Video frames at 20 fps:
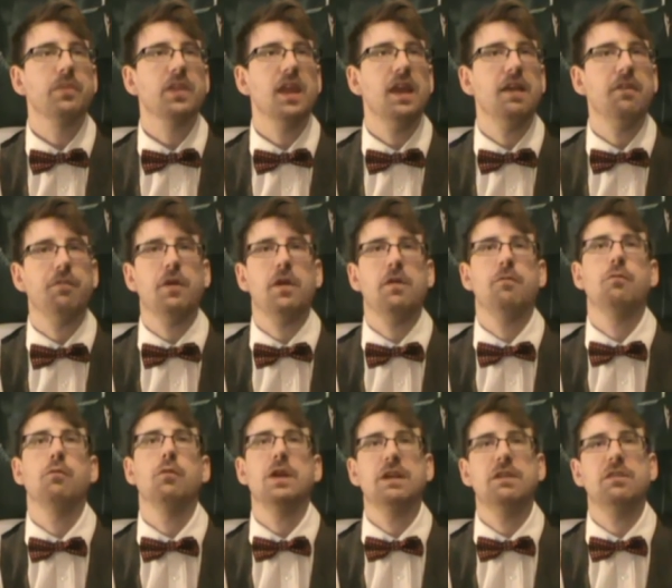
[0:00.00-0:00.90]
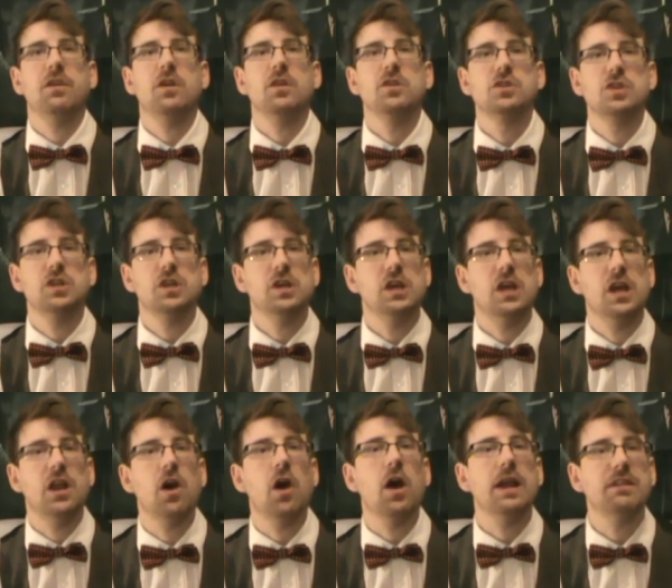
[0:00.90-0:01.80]
if they've researched
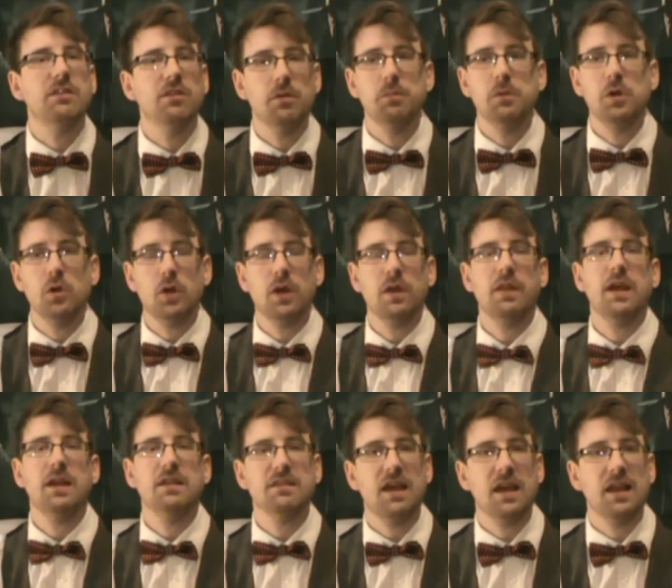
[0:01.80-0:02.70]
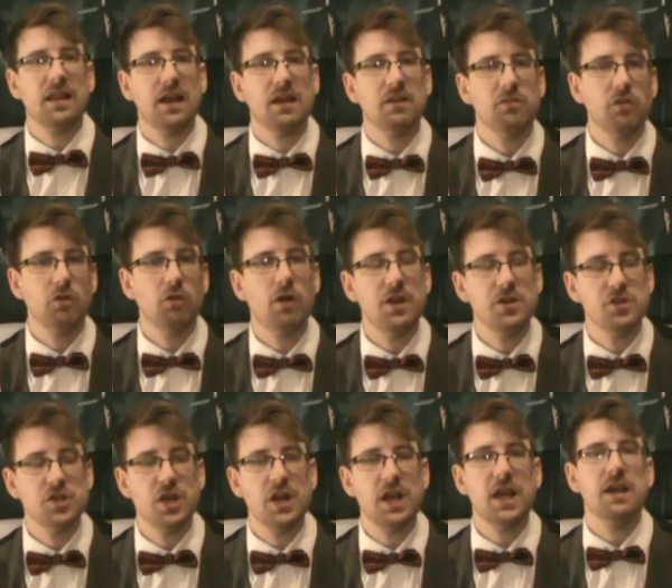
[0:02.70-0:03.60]
an item, you can then take that to your
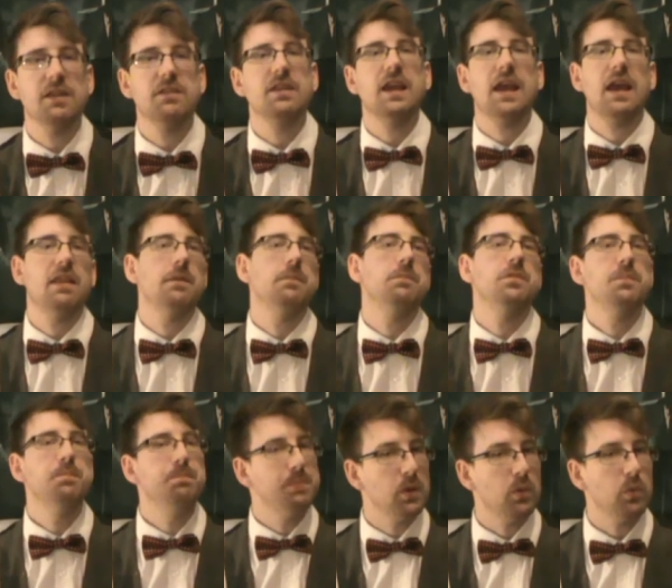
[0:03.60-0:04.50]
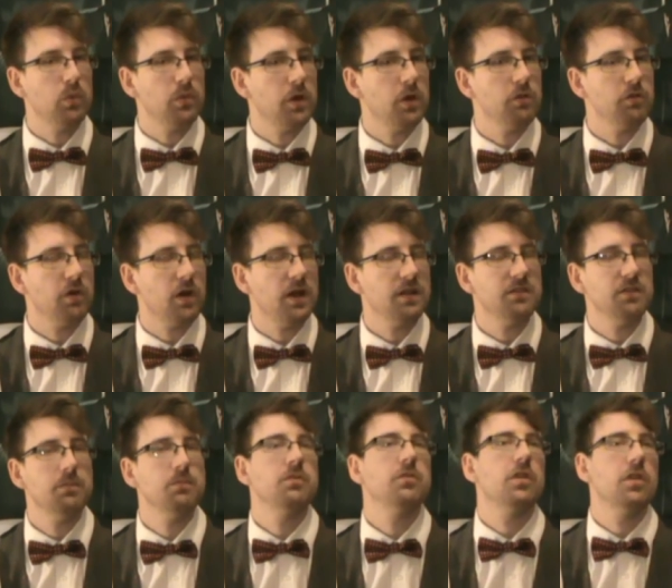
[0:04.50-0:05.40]
engineers and get them to build those
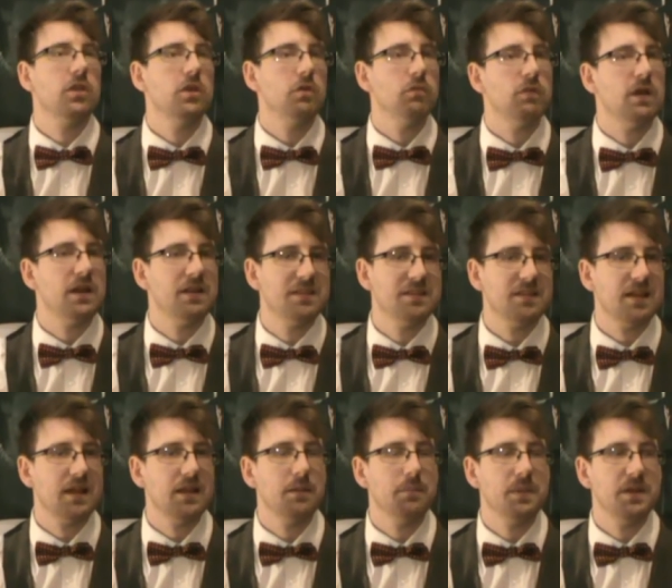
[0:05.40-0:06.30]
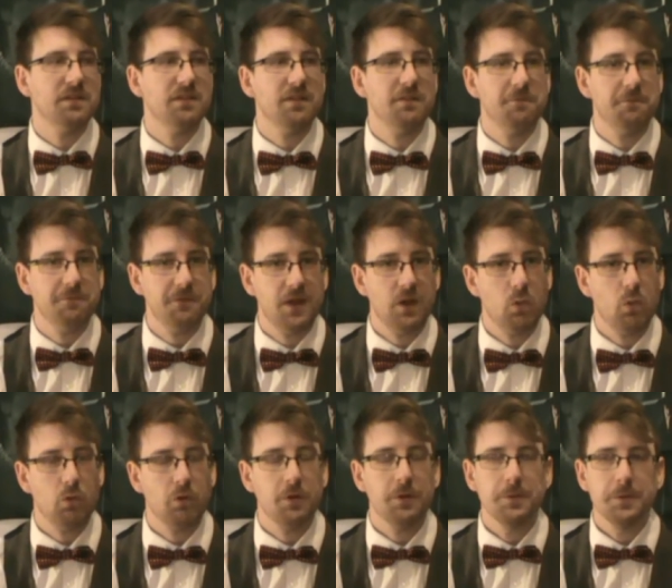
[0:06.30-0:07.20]
items so that you're ready to take them into the
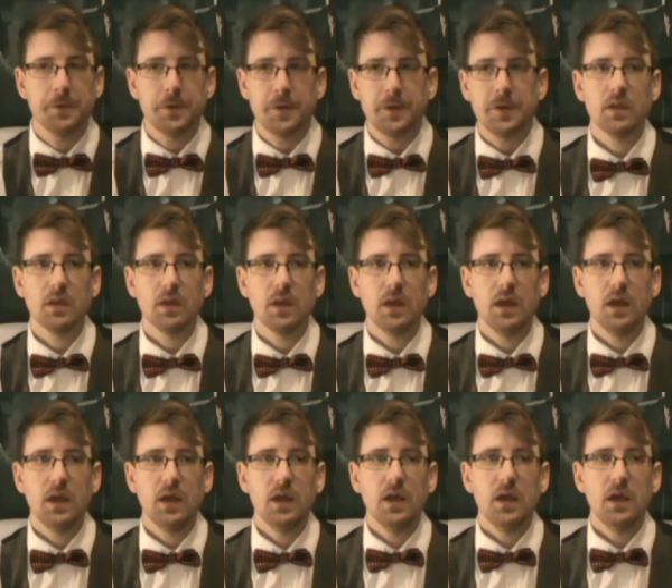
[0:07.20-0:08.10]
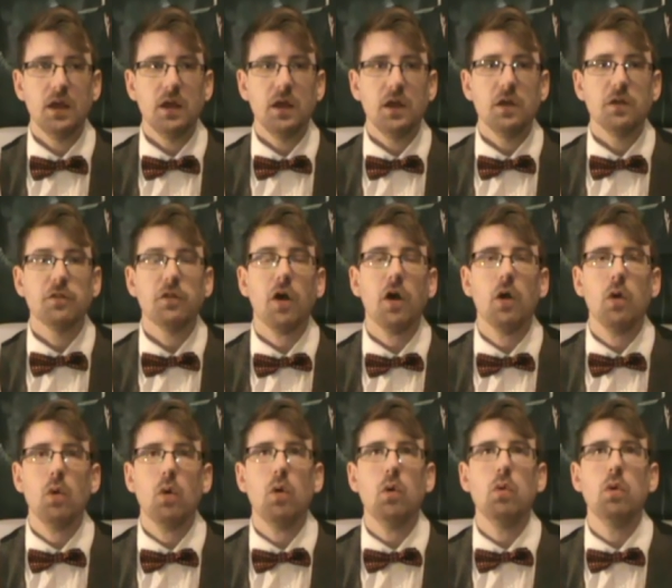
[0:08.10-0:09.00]
field.
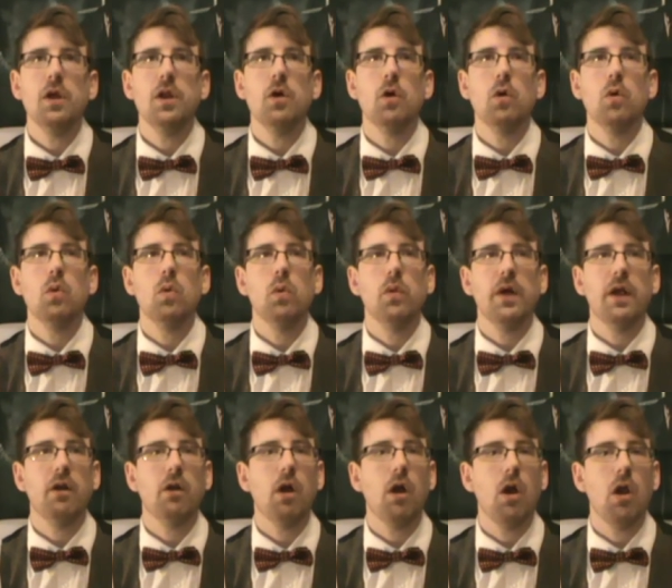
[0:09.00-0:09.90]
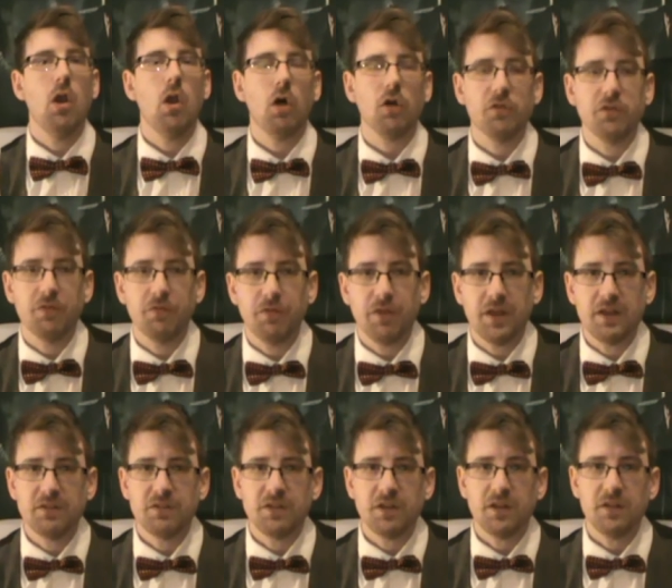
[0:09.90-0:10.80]
So all in all, there are lots of
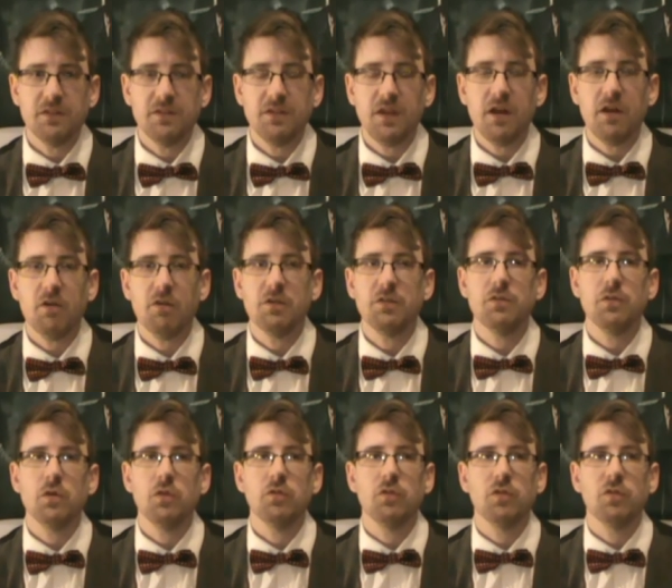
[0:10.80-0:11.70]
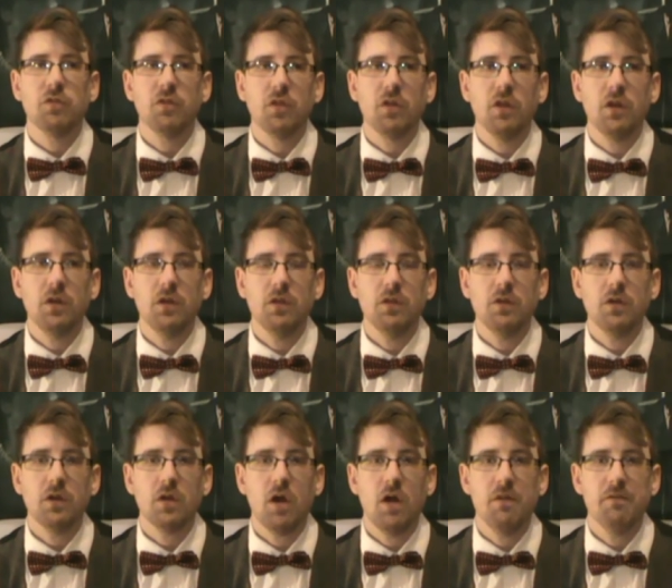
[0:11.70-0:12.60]
things to consider. It's not just
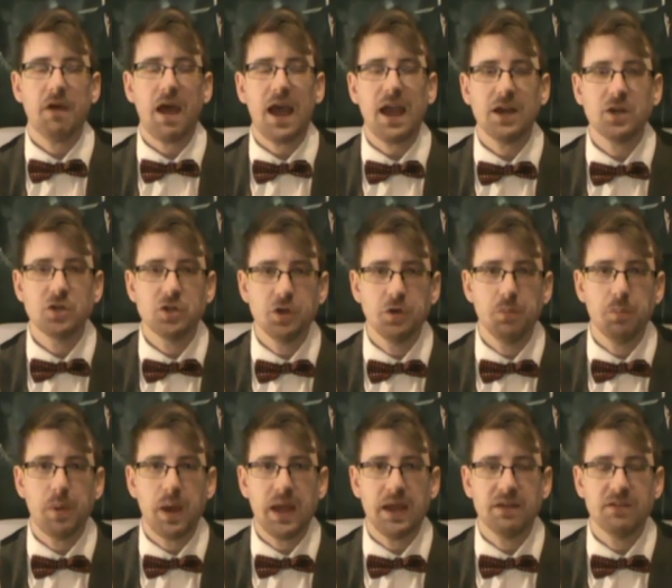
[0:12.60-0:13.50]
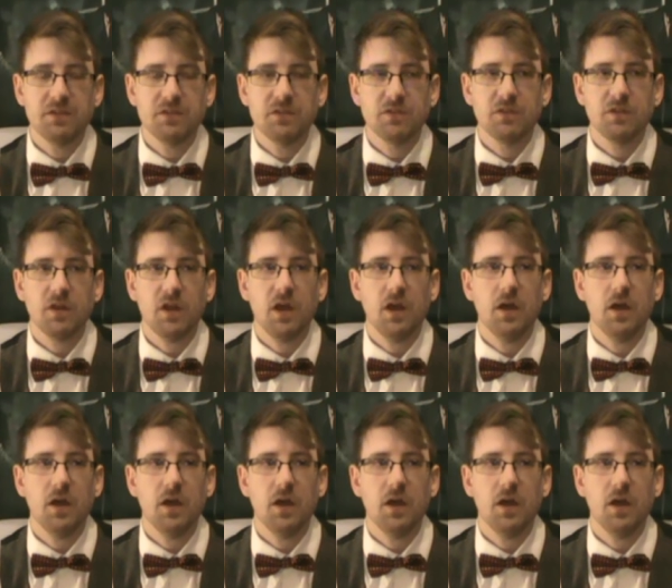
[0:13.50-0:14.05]
the kind of action based